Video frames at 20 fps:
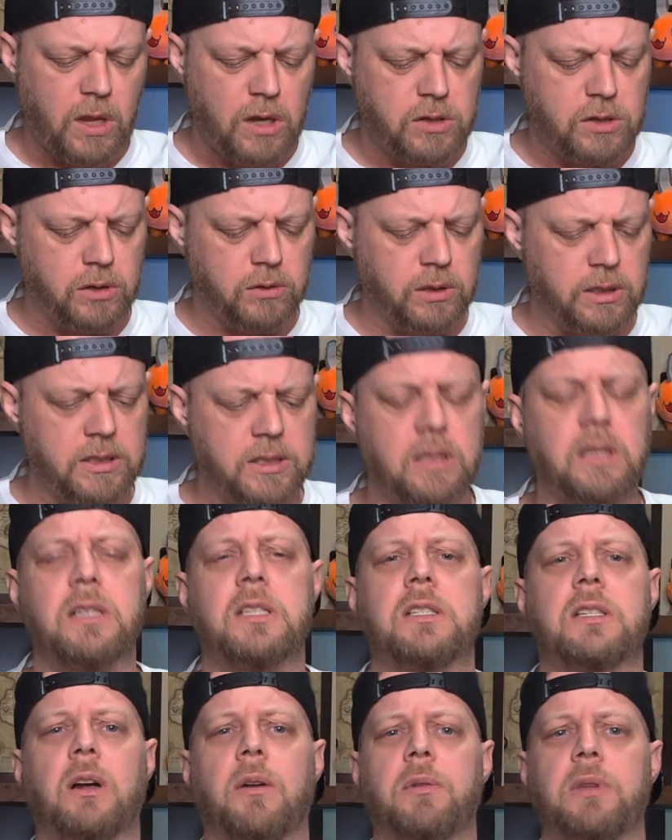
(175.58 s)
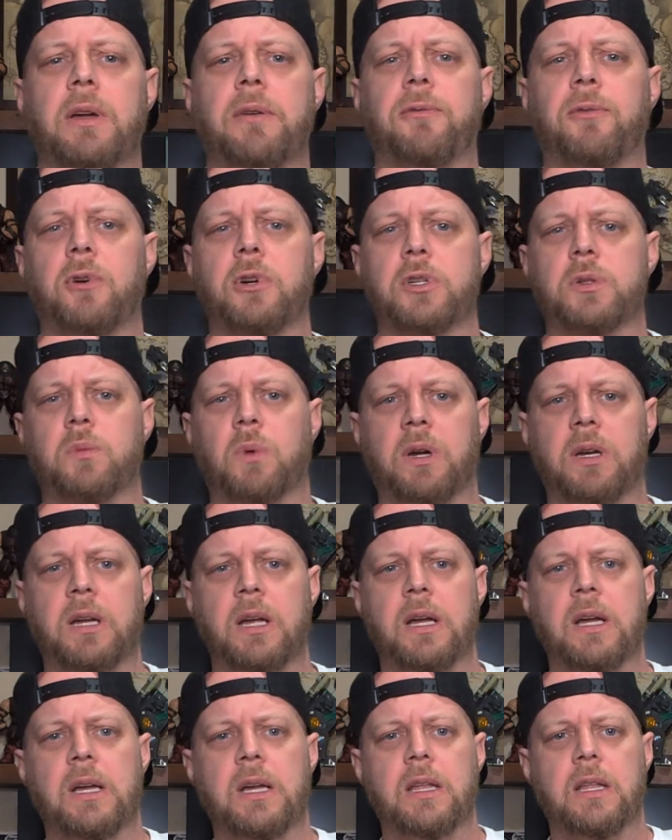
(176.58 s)
So let's start with that first one,
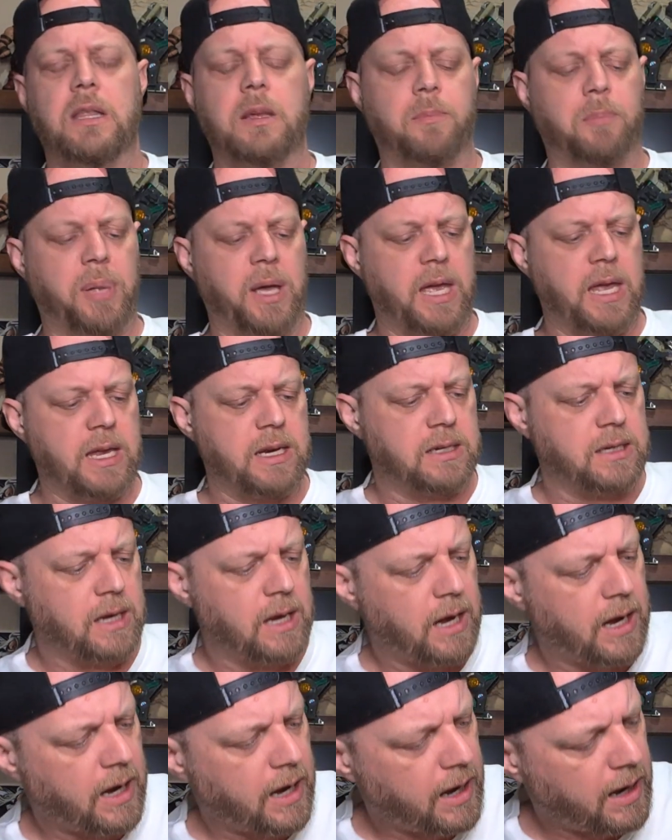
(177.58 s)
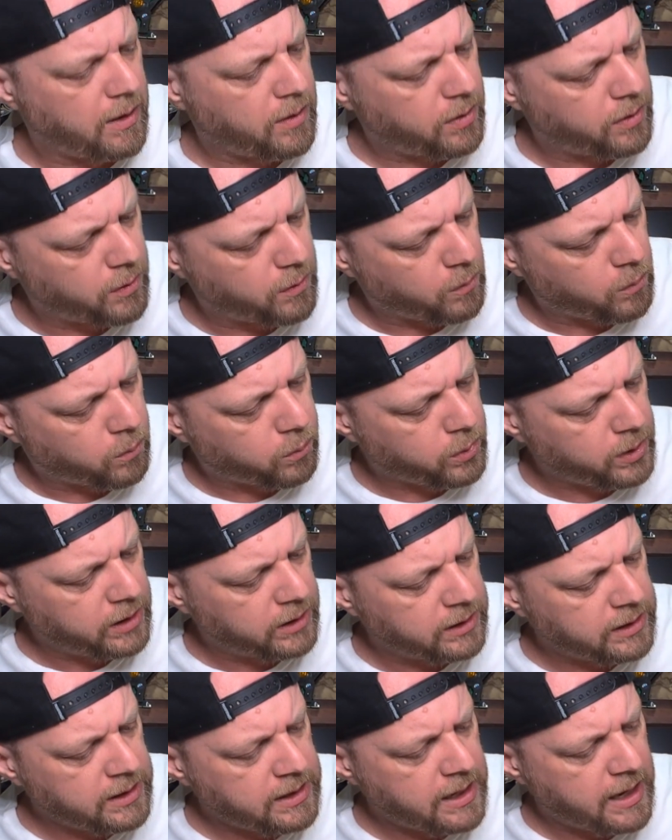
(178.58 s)
the paint.
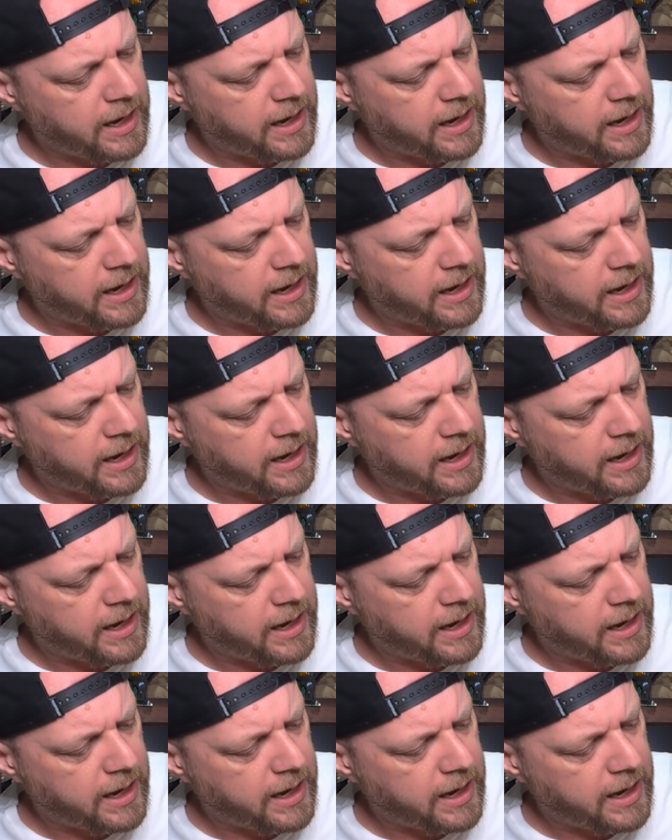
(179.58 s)
Really